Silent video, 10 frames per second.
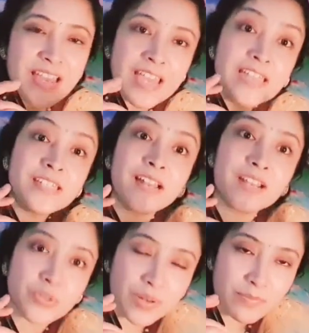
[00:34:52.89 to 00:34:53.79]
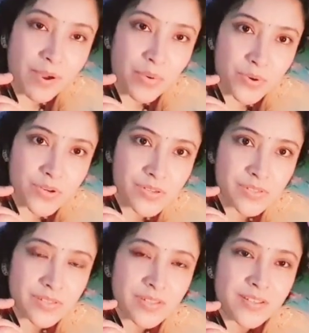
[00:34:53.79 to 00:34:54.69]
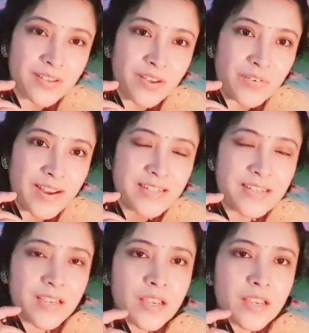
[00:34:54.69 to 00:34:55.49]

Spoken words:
intellectual powers, all right,